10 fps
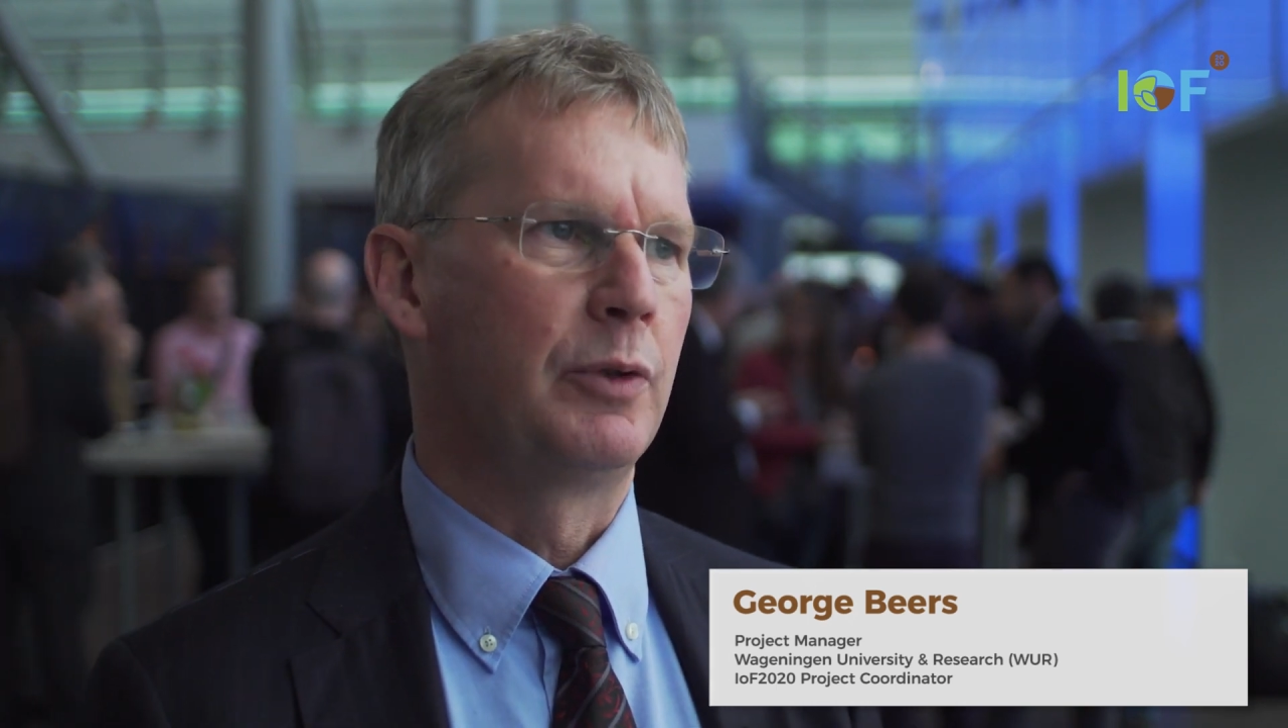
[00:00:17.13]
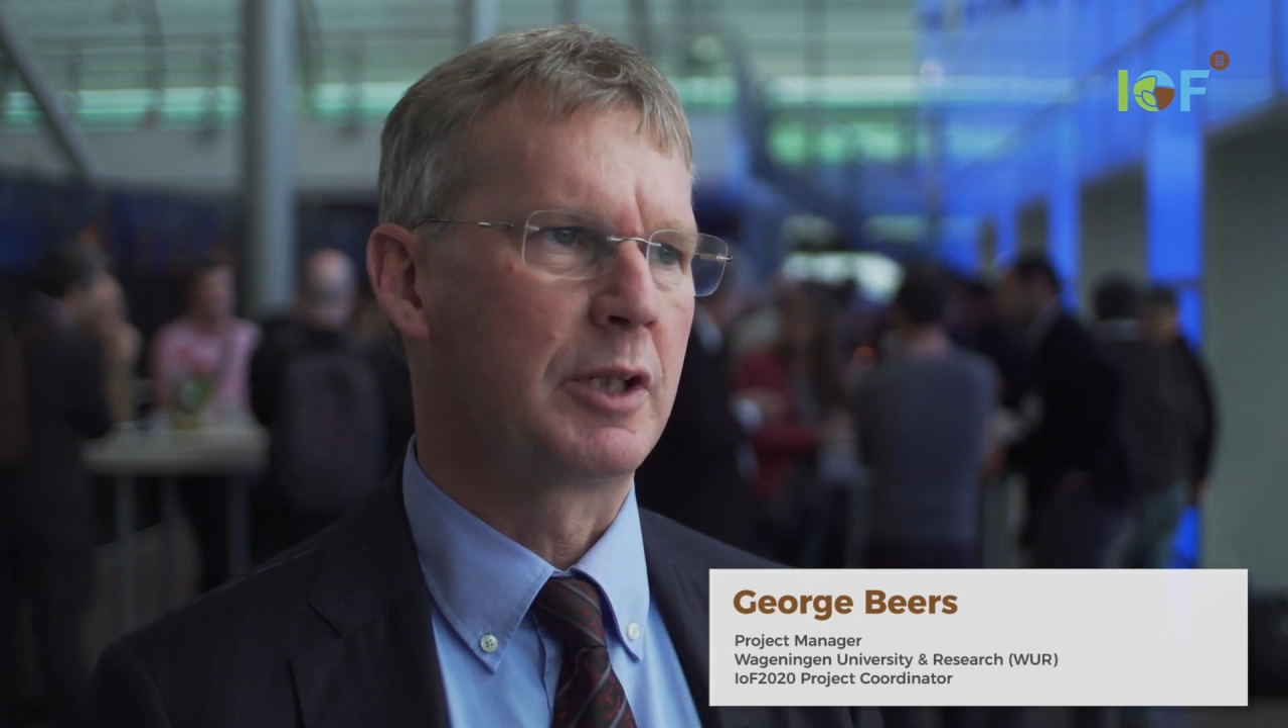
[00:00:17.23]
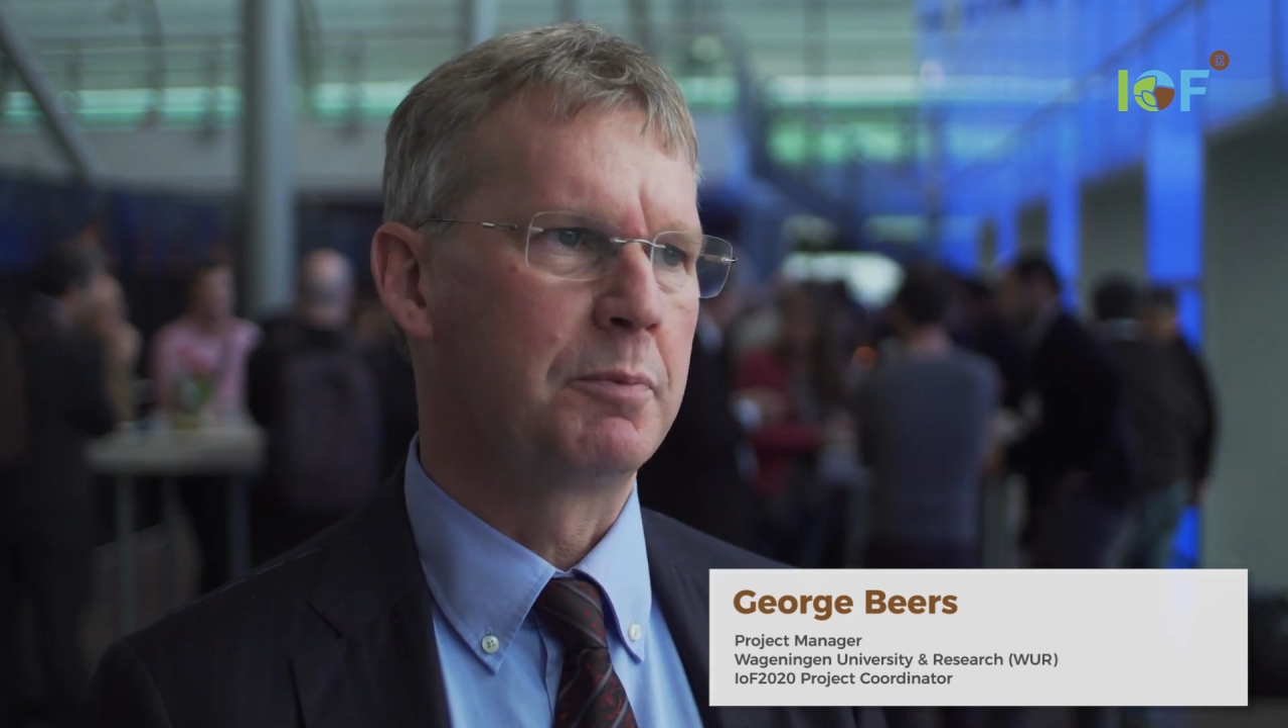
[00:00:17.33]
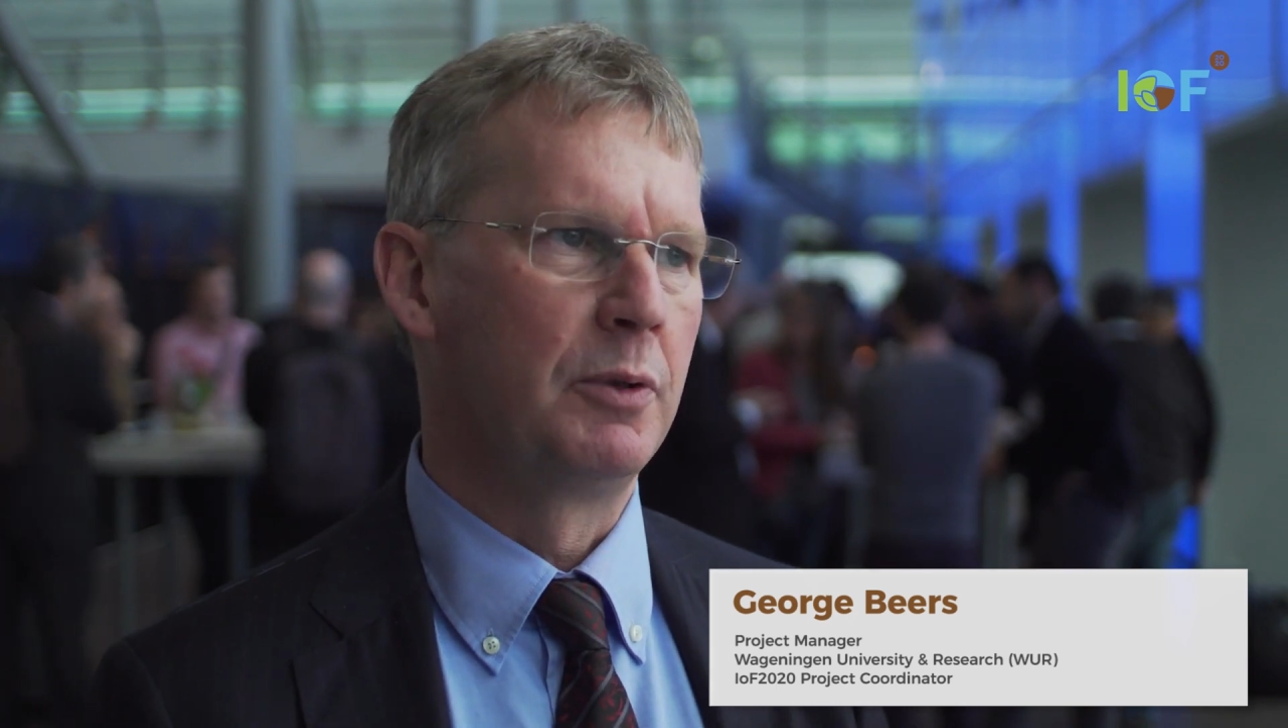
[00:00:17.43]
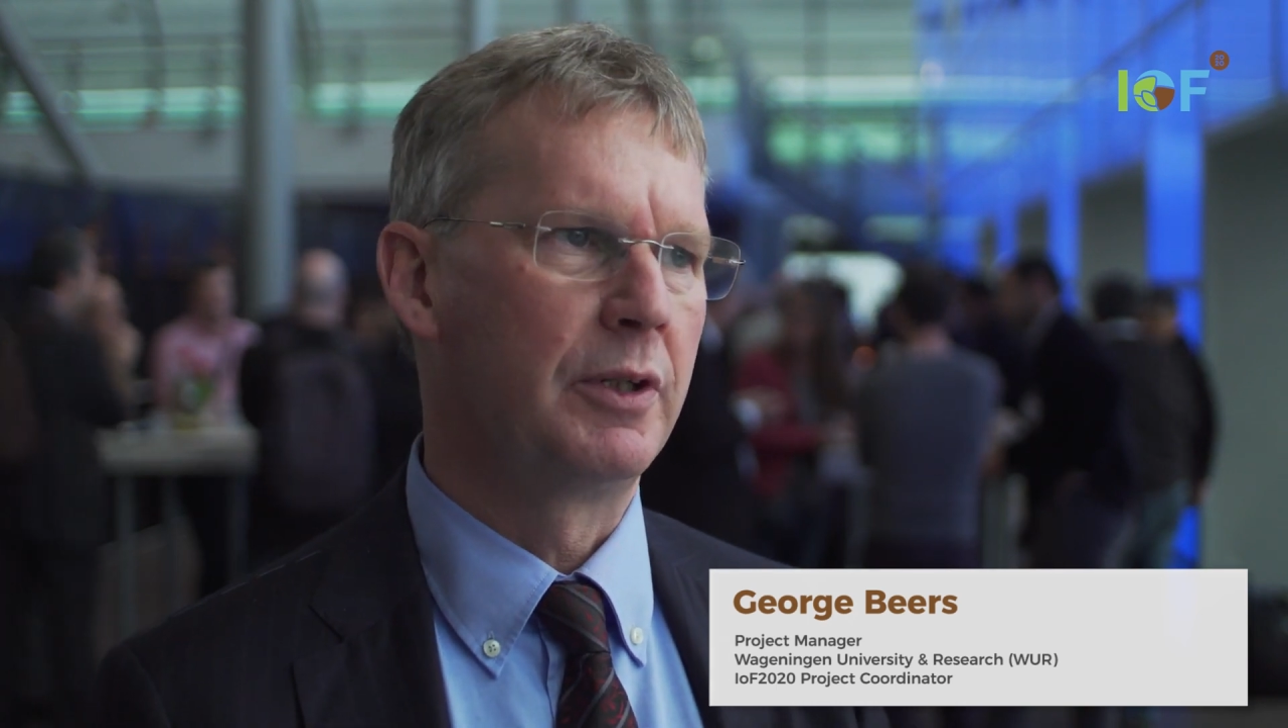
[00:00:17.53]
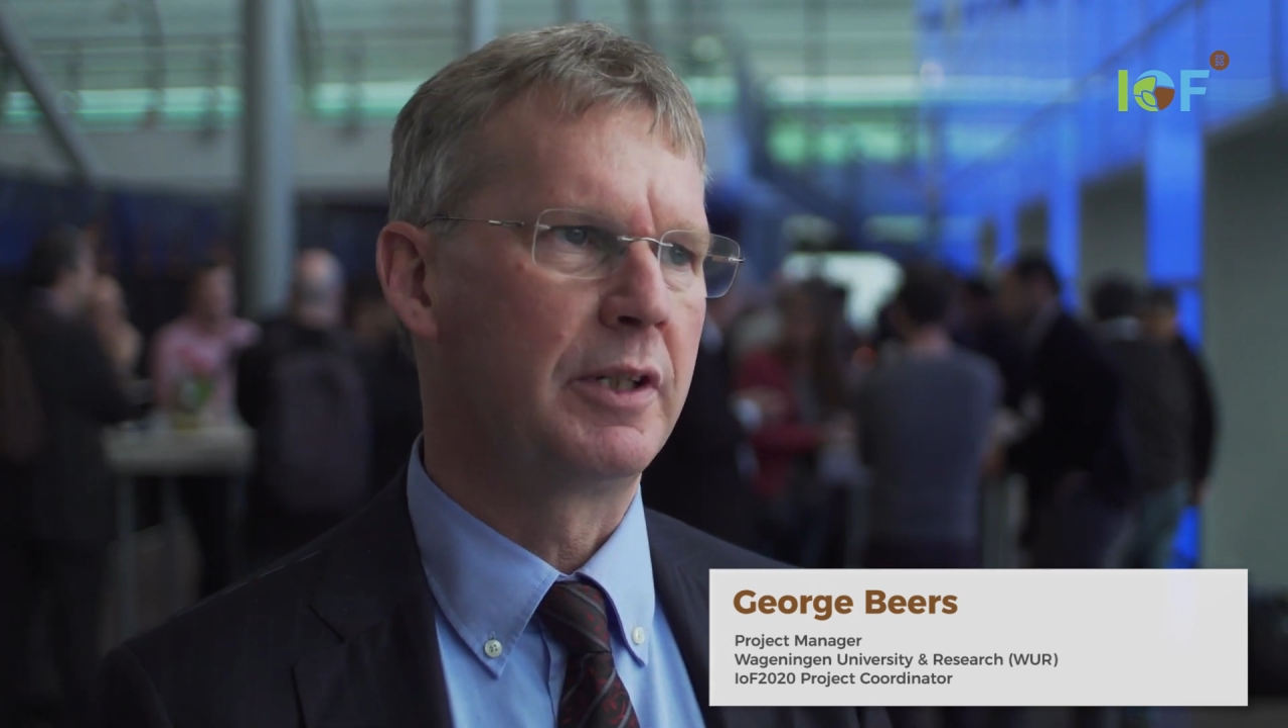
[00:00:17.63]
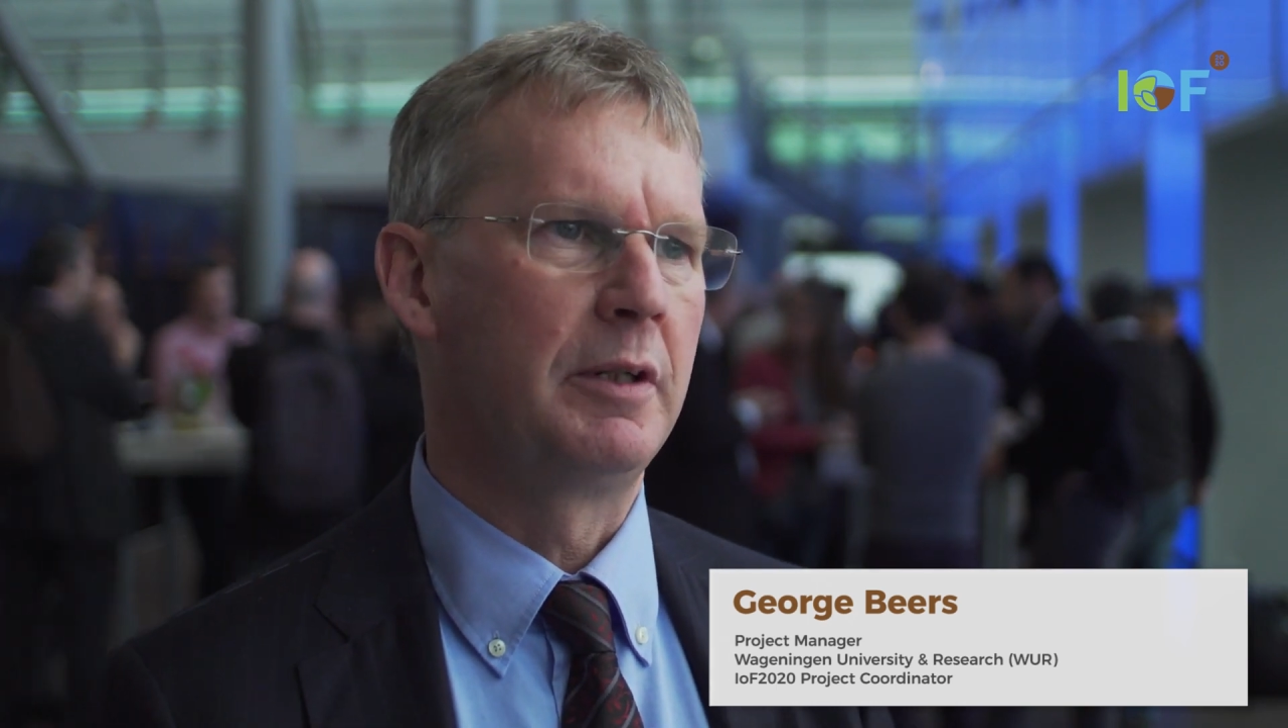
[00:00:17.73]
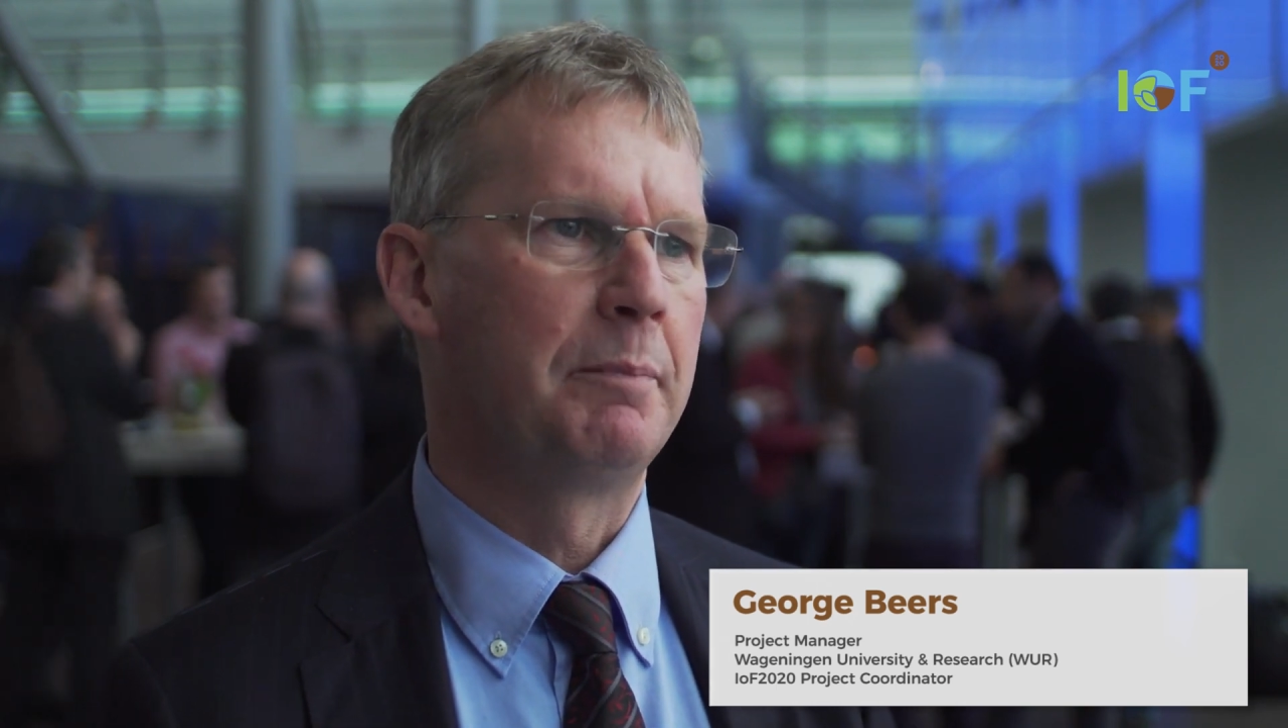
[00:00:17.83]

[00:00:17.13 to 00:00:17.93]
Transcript: explore the